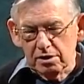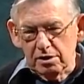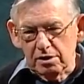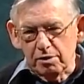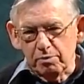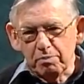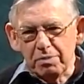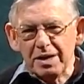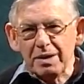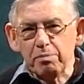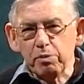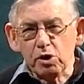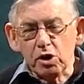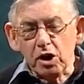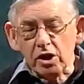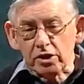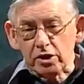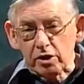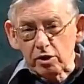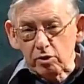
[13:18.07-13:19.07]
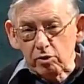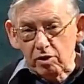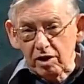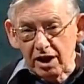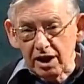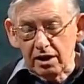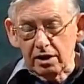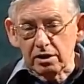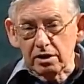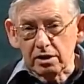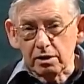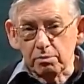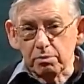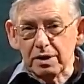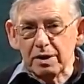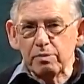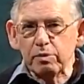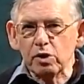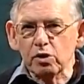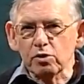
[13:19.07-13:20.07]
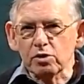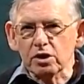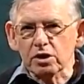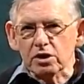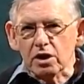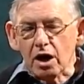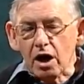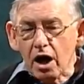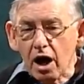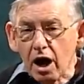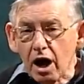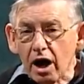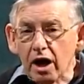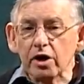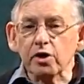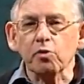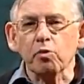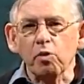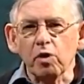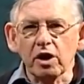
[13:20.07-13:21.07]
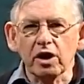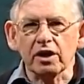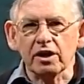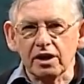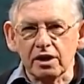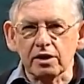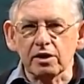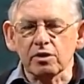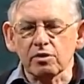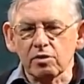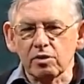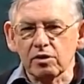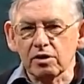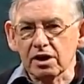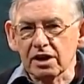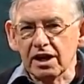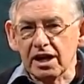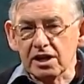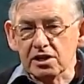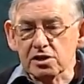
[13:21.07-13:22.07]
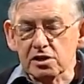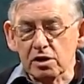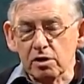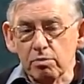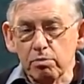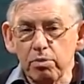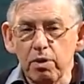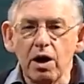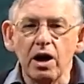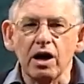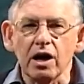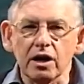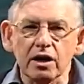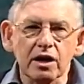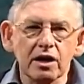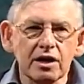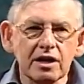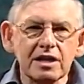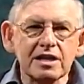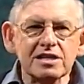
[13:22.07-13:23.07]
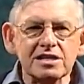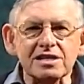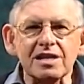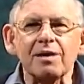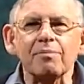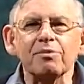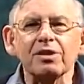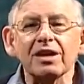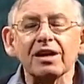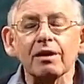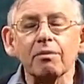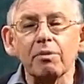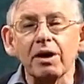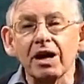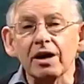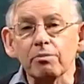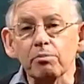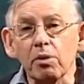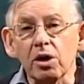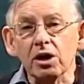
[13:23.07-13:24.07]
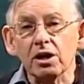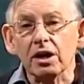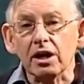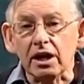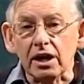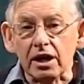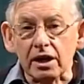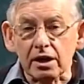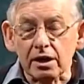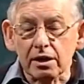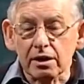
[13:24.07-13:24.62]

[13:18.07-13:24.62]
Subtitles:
the people on the ground, the people who did the hard work in the Kruger National Park, something about modeling